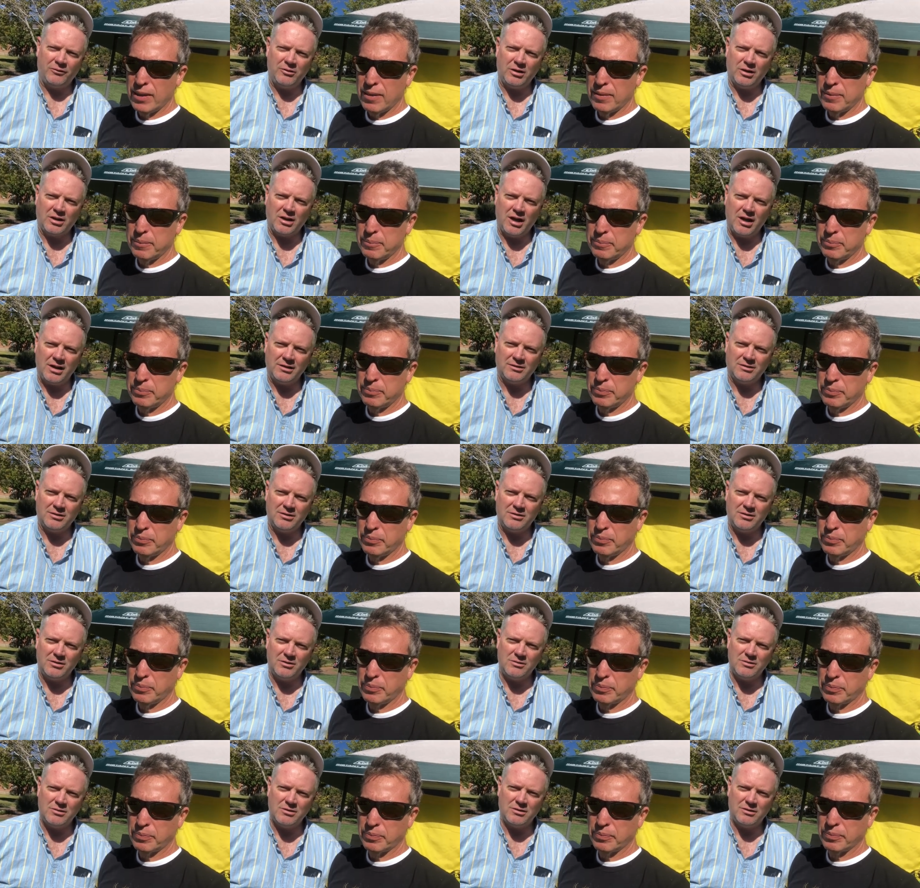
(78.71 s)
Speaker 1: for our
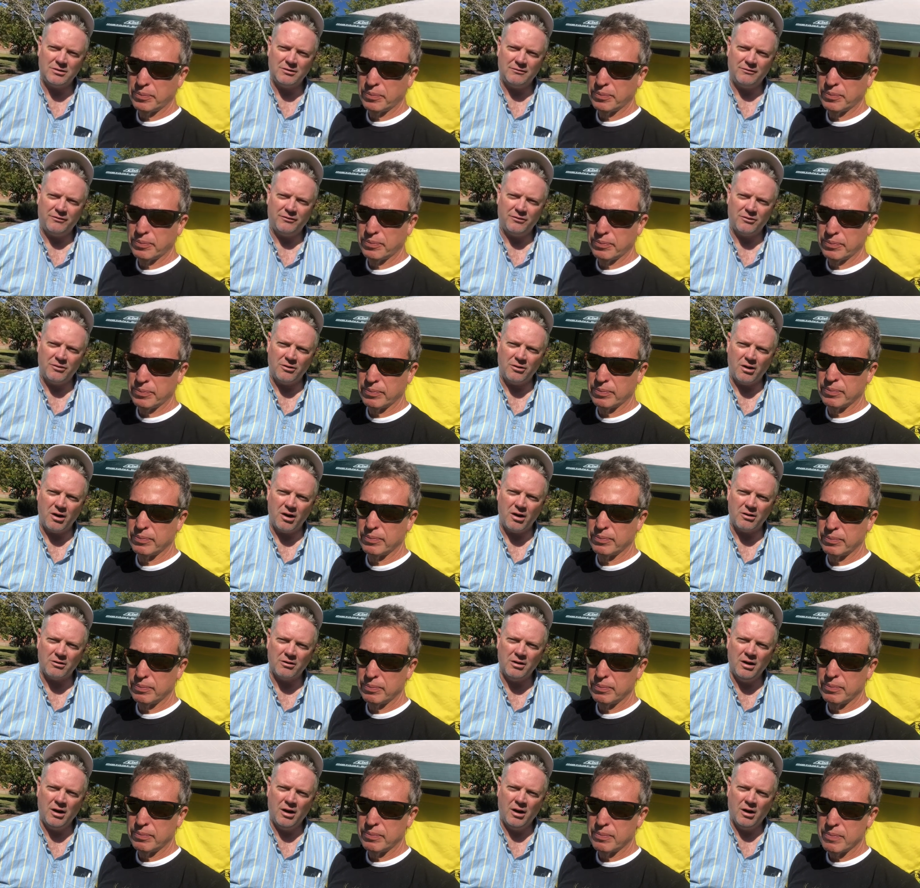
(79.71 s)
rights as
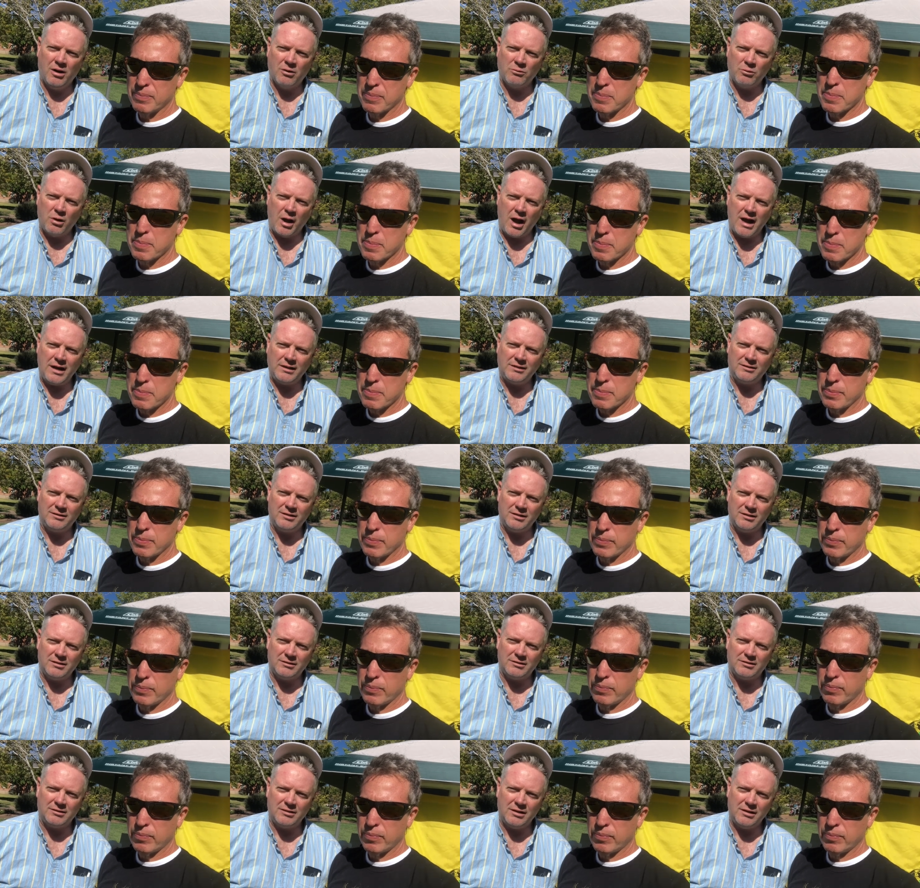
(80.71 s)
citizens and as
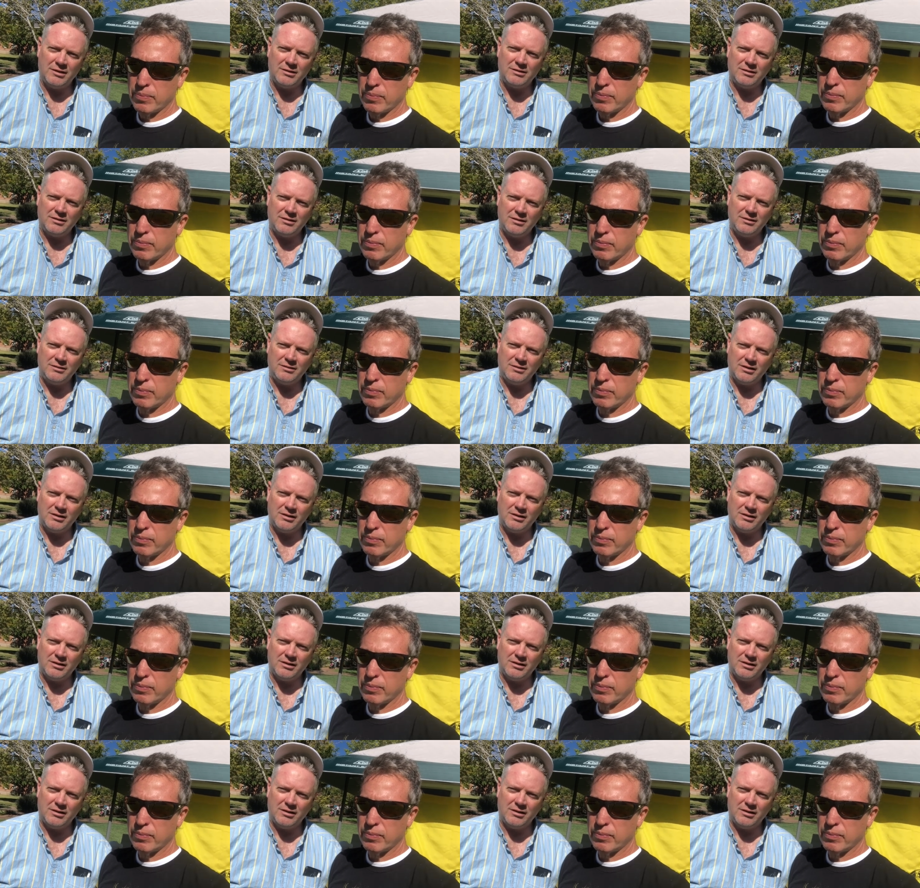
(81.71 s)
parents.